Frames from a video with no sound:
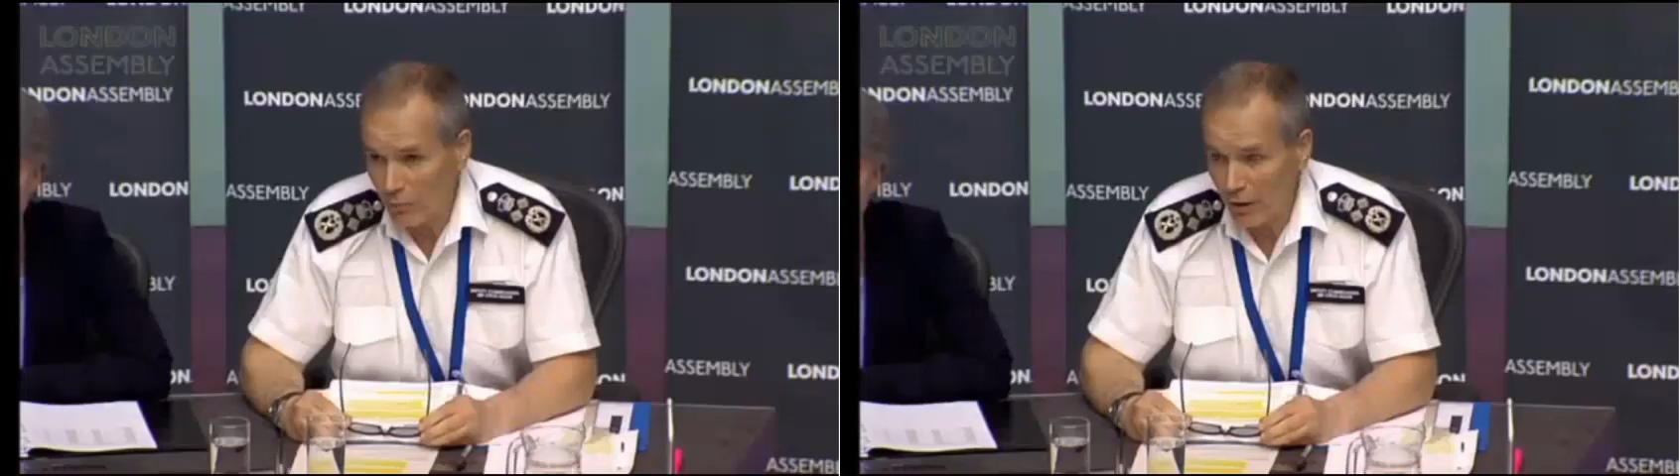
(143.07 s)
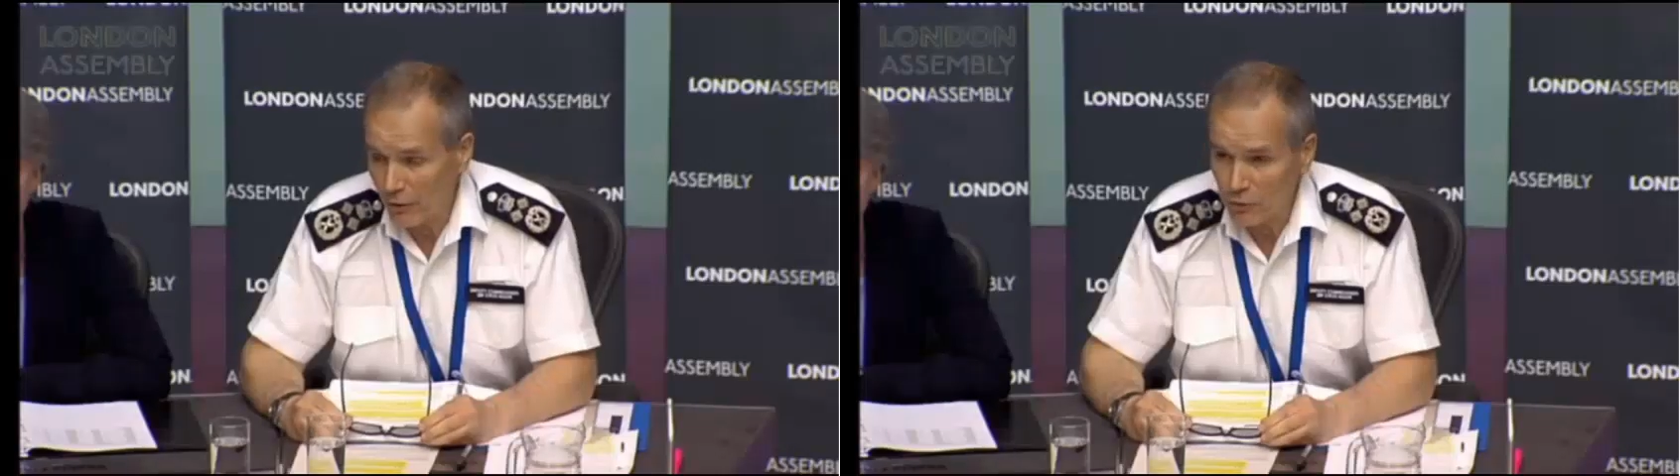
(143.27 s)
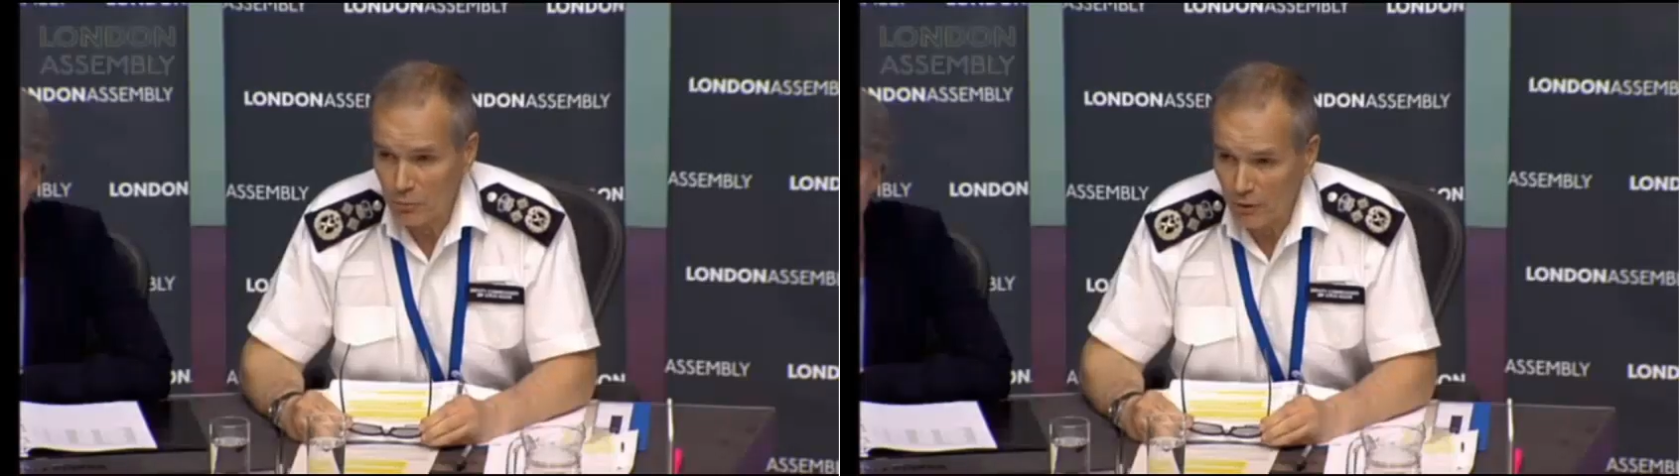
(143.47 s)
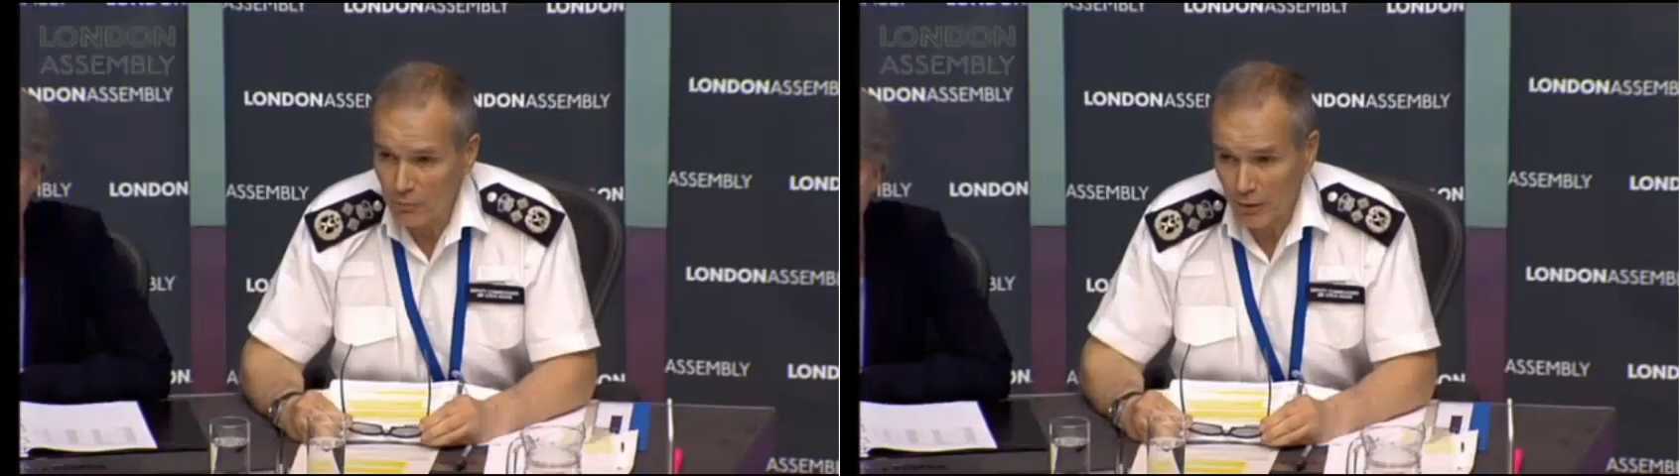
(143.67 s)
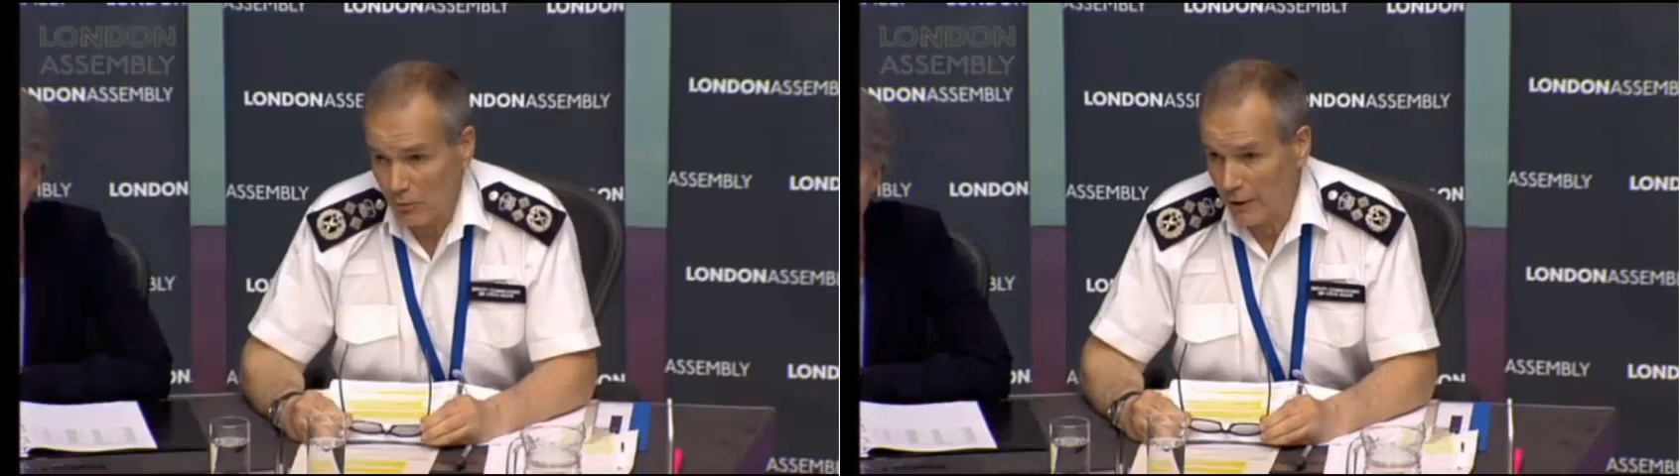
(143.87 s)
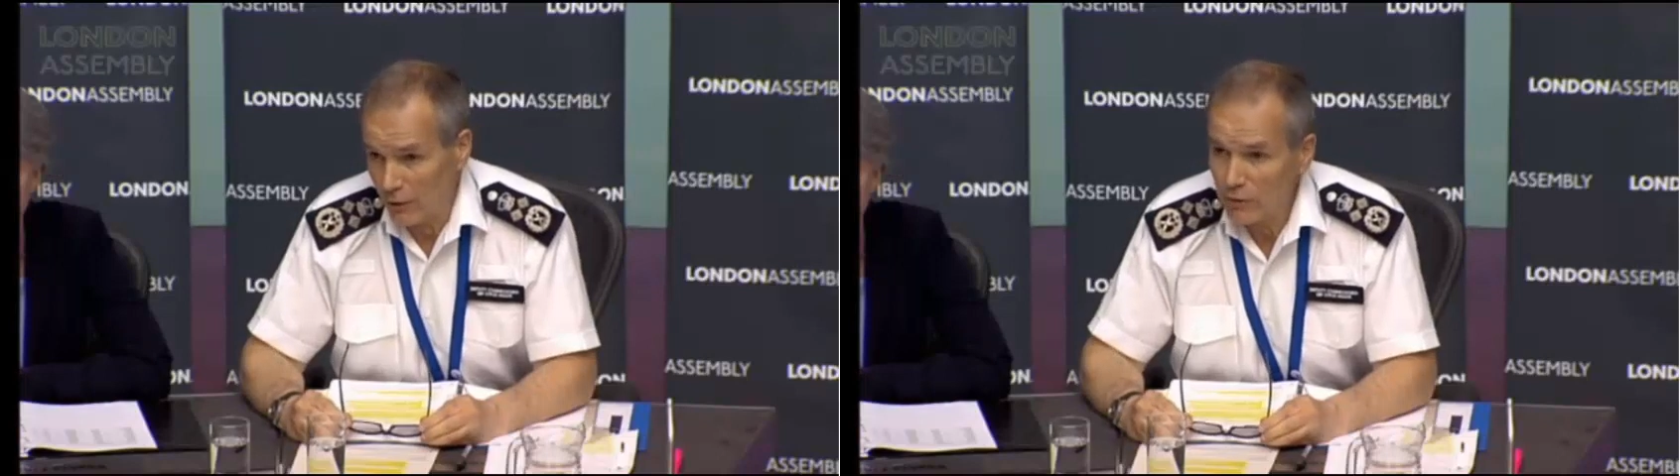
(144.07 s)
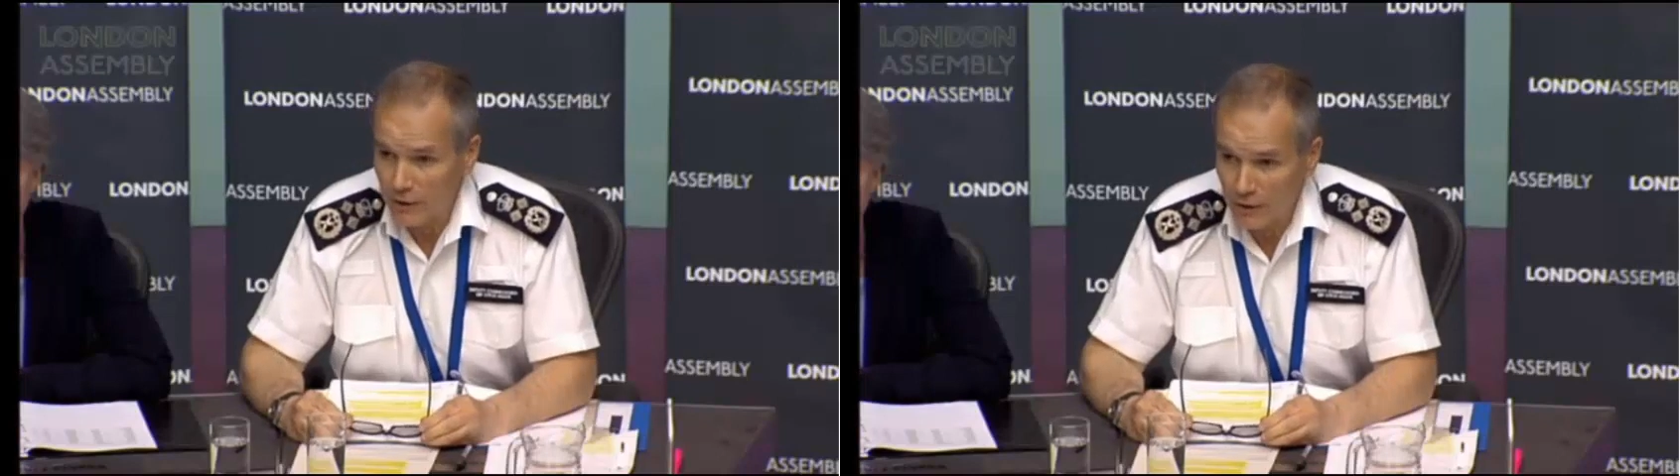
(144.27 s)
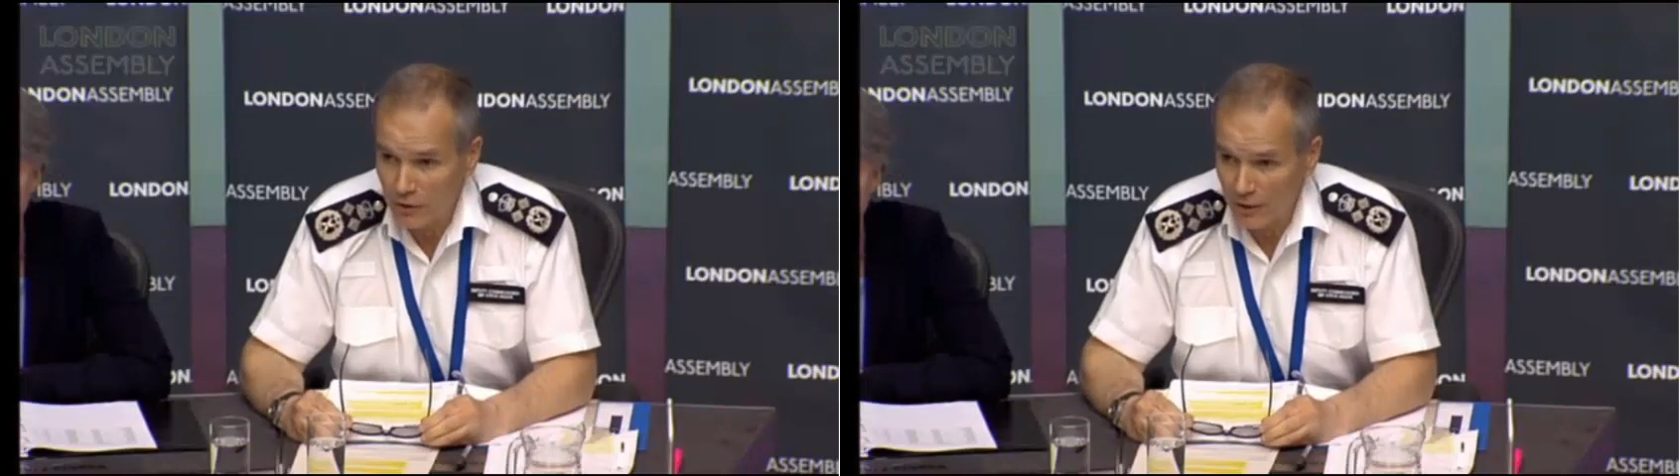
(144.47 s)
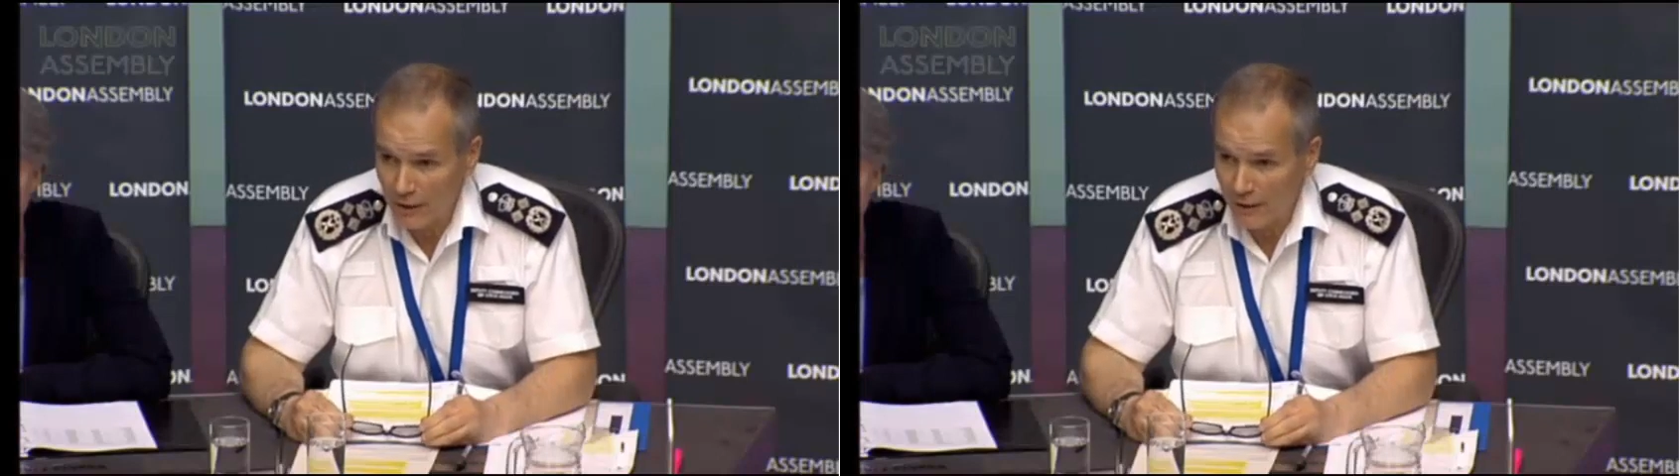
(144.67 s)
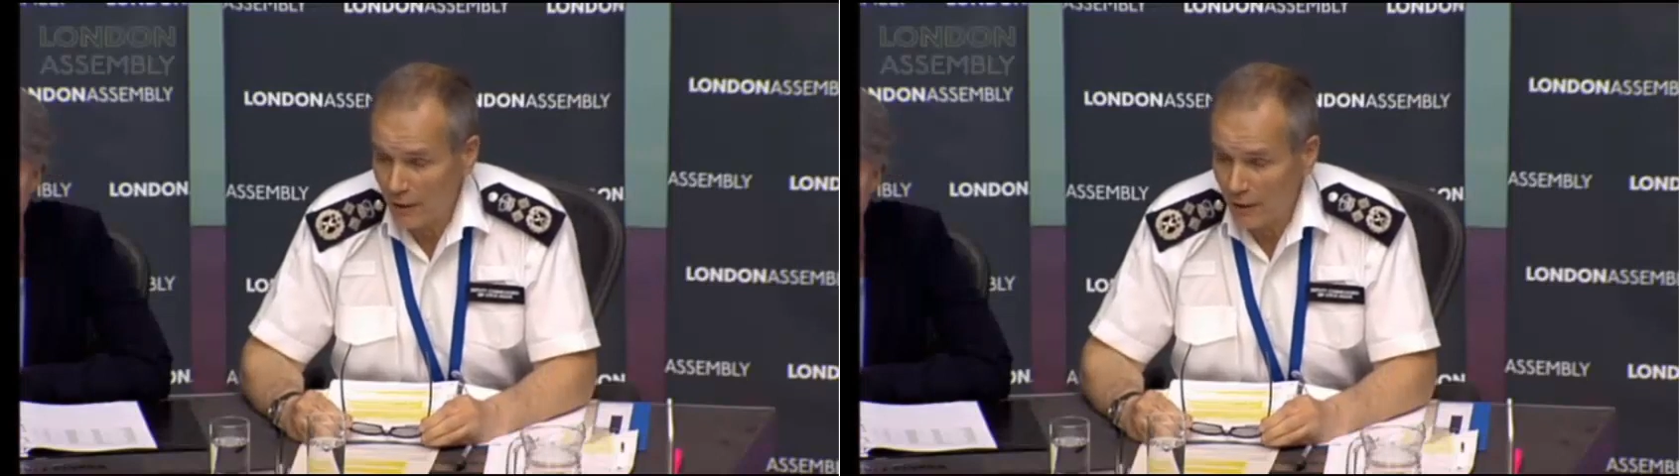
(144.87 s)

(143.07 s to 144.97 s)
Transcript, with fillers: punishment and guilt initially,